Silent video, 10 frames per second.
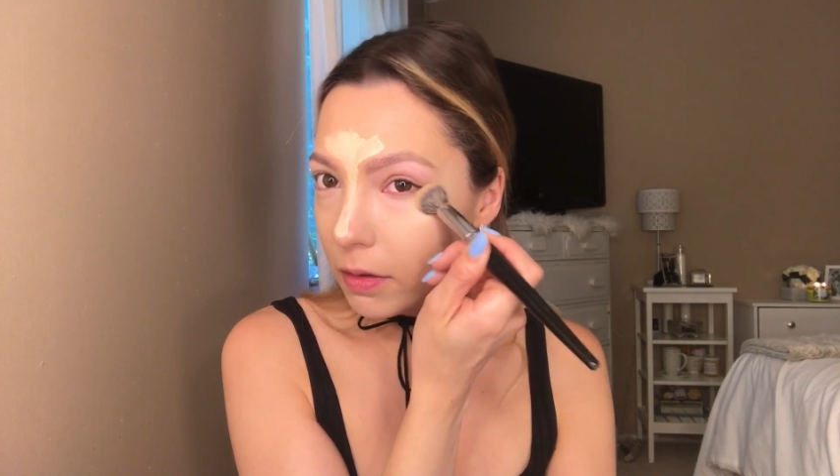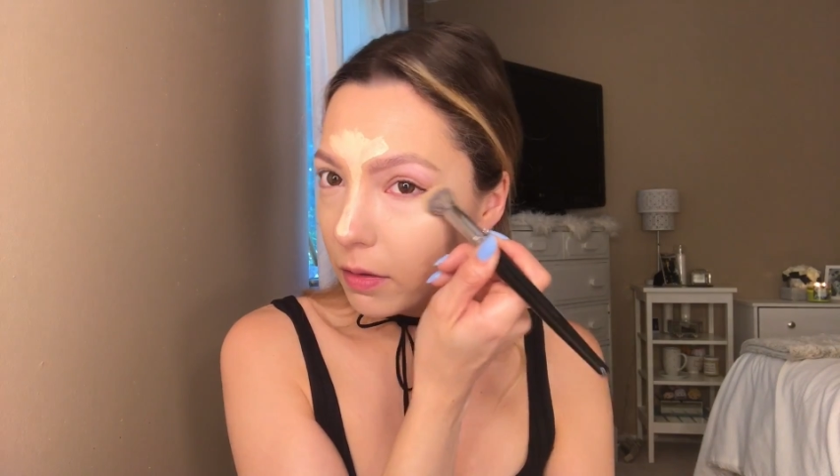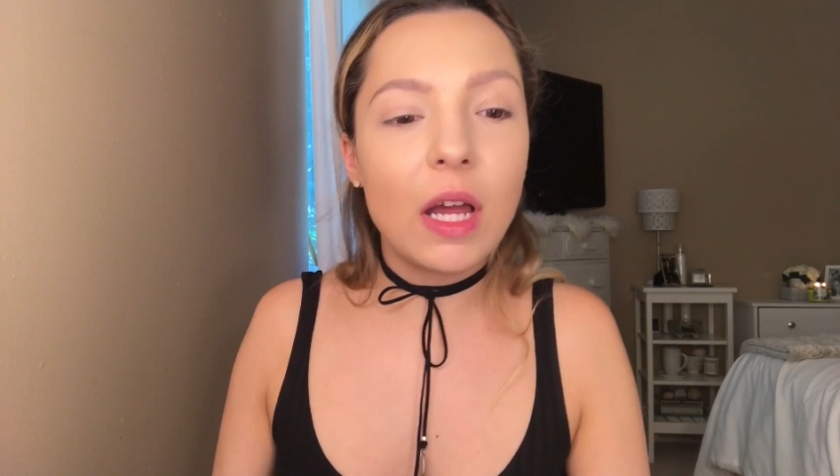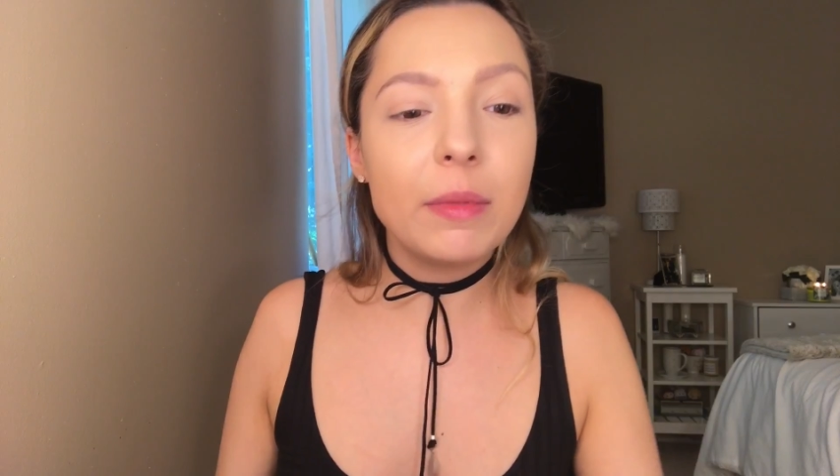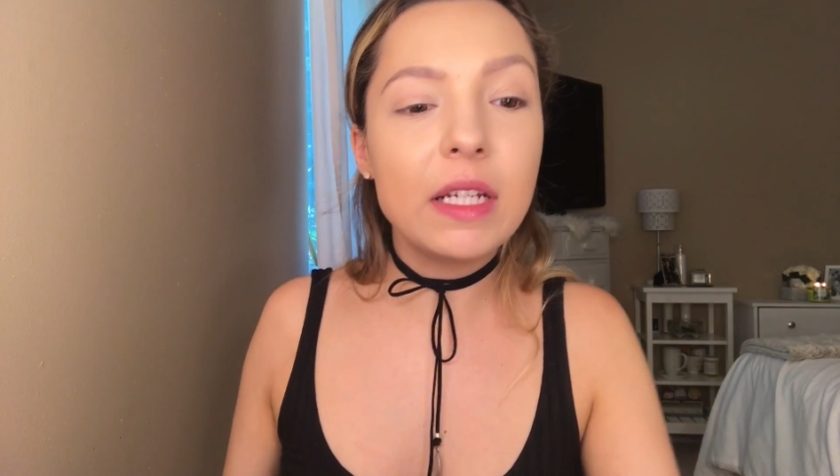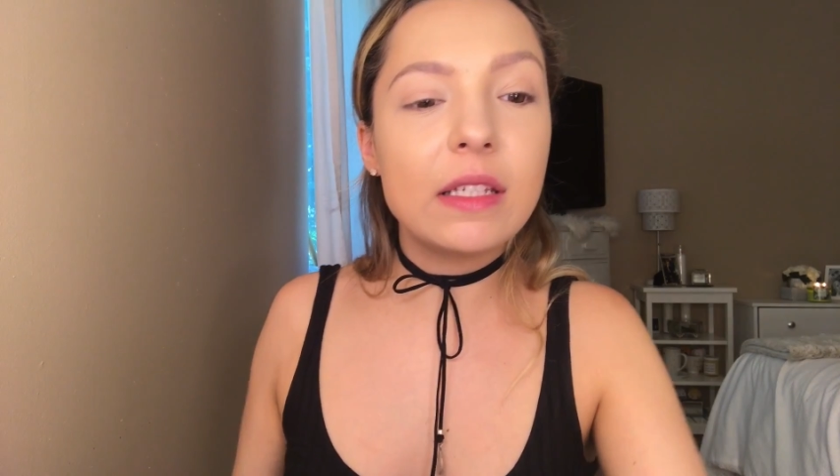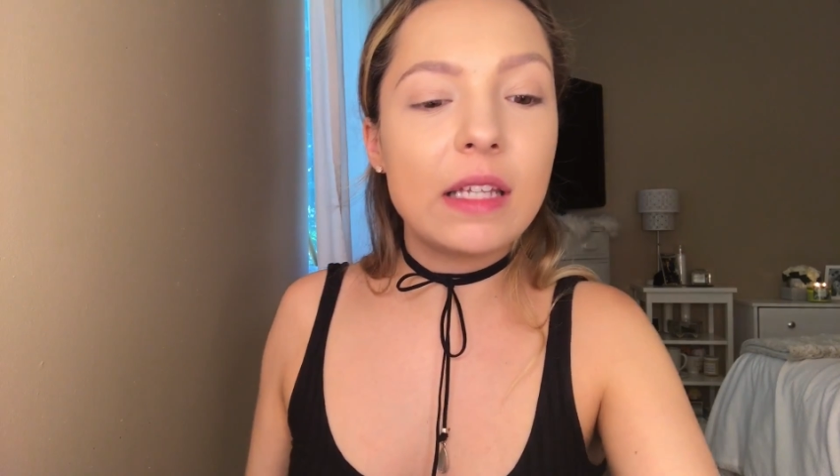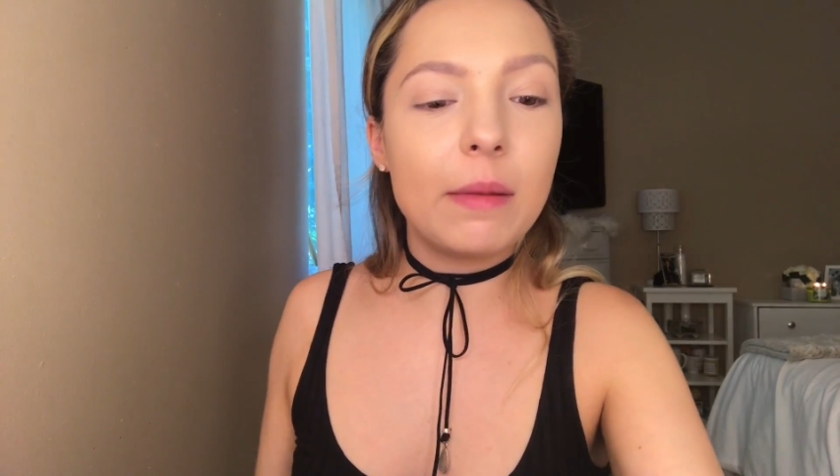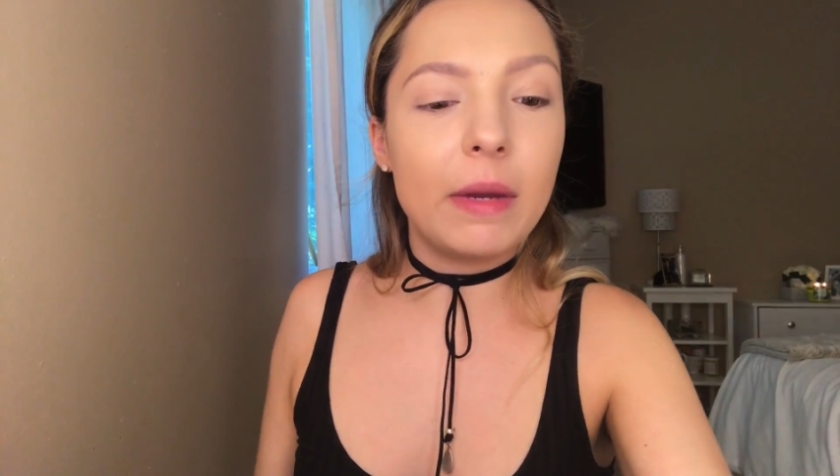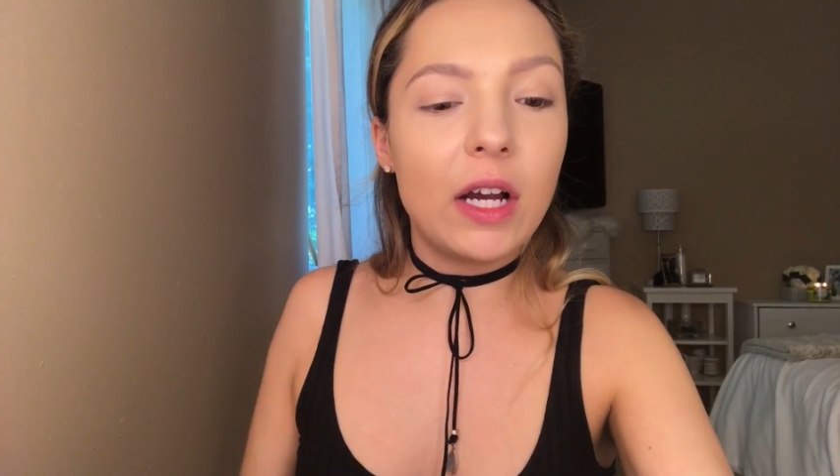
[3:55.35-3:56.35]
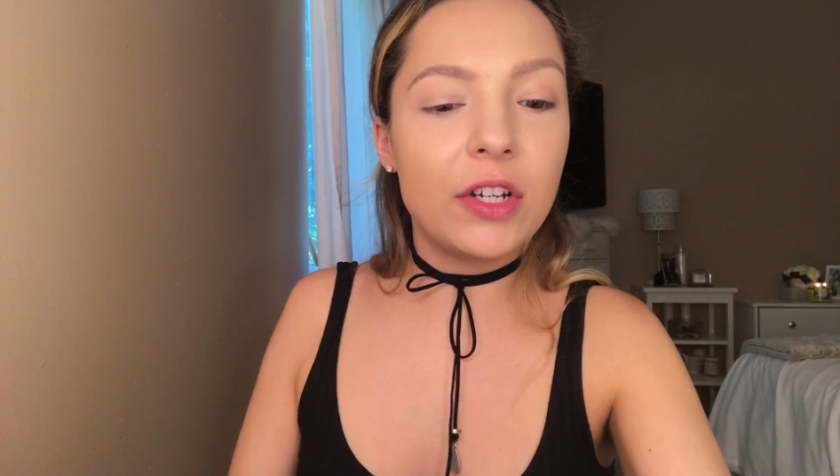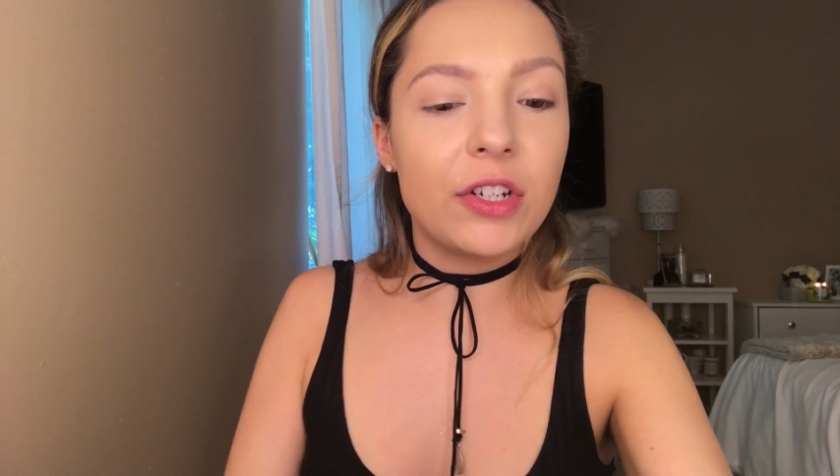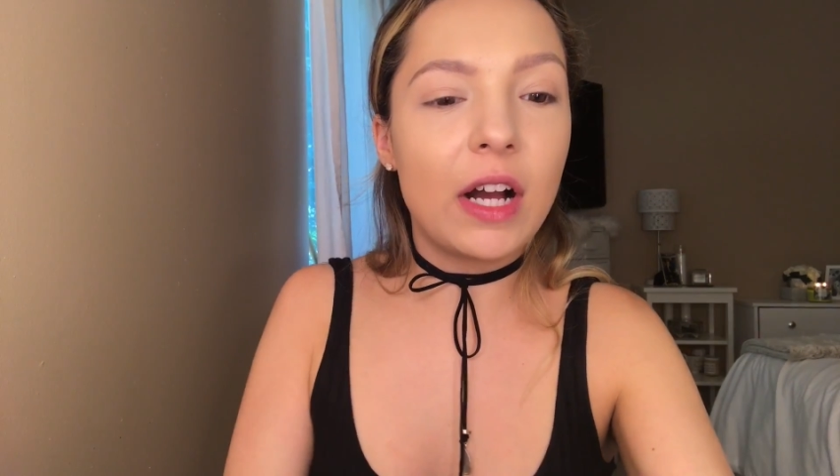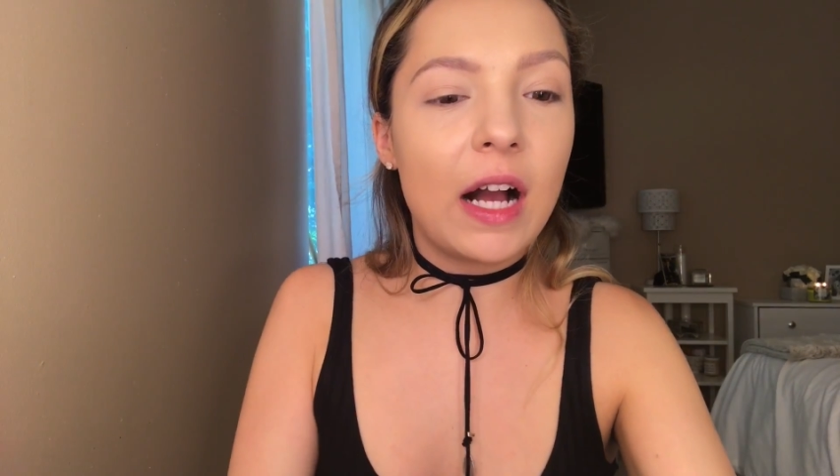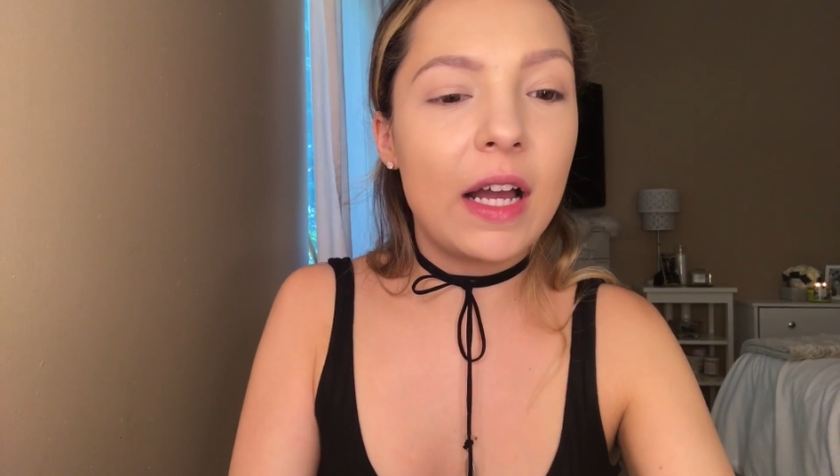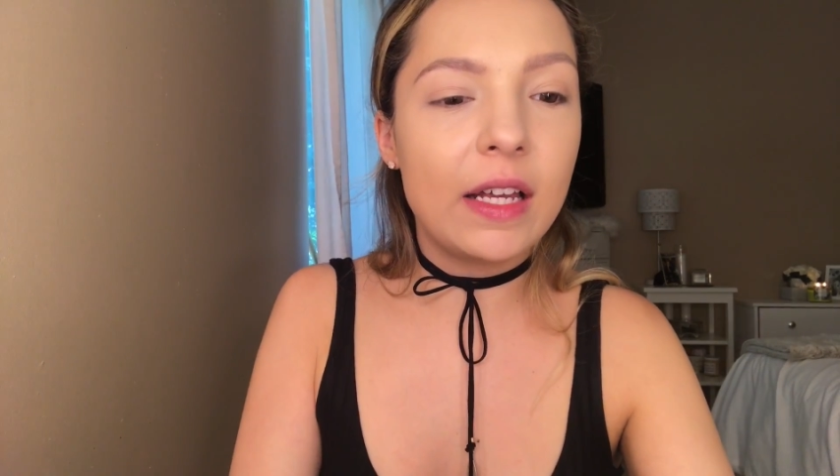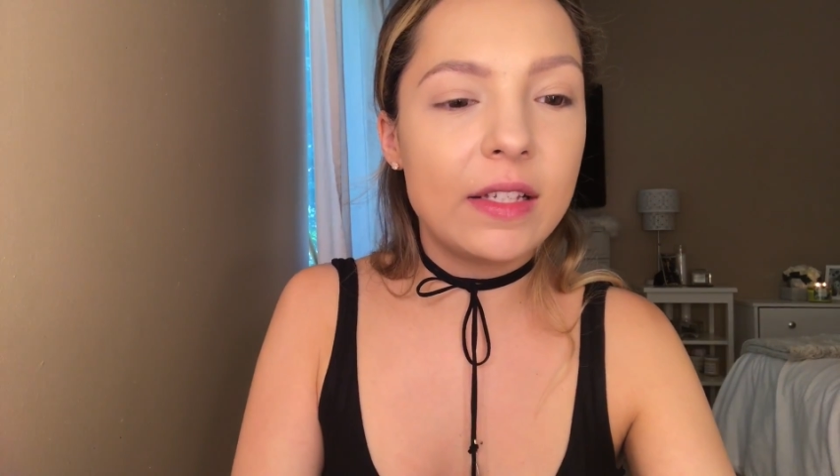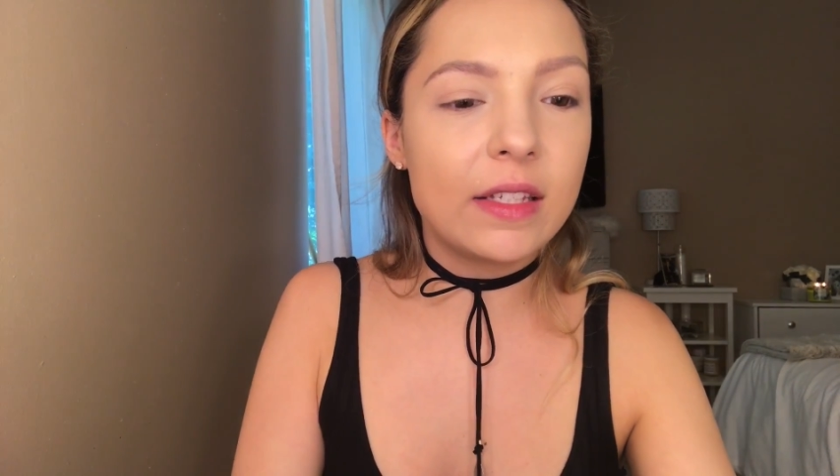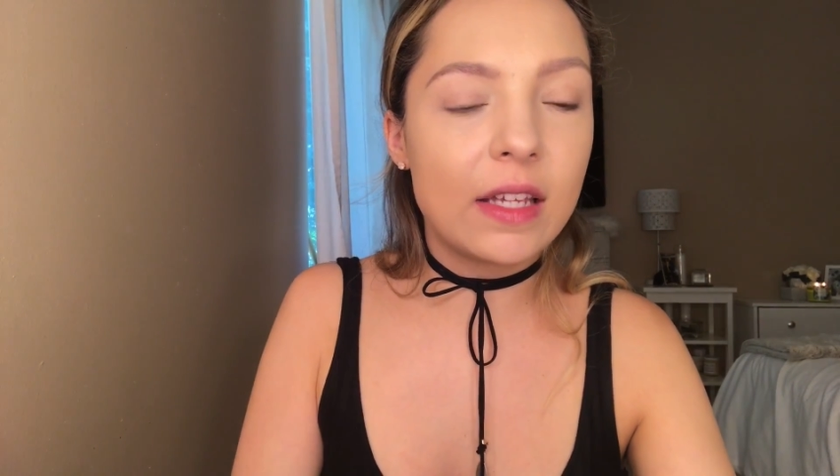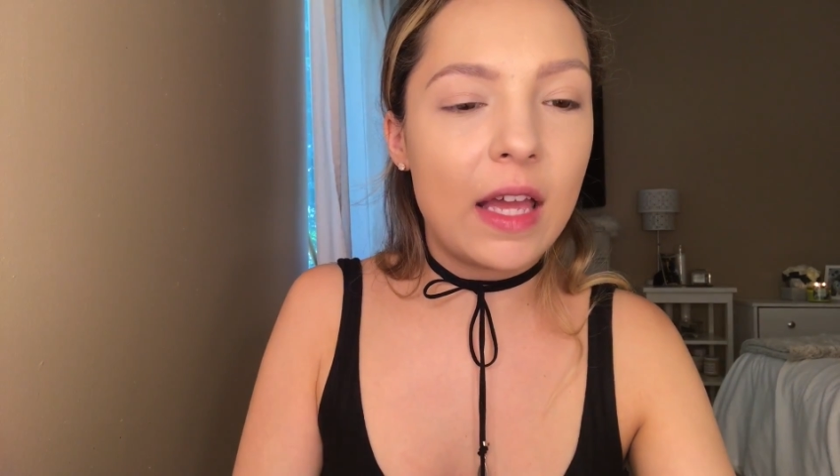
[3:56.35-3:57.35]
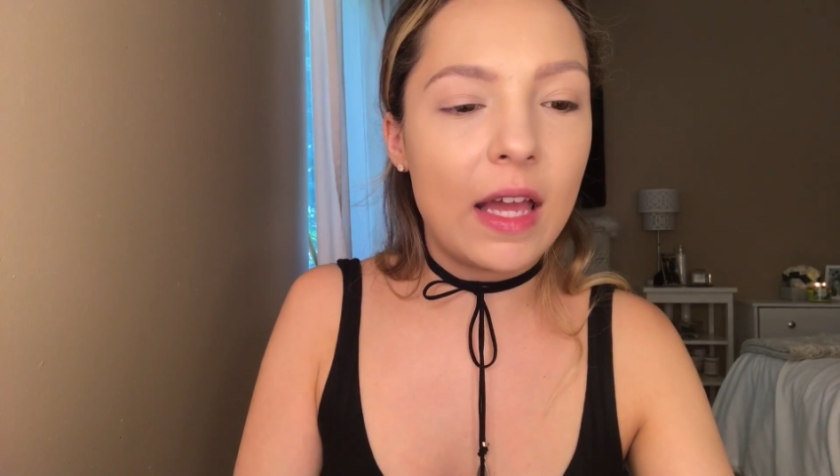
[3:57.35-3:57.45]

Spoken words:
Now I'm gonna set my under eyes,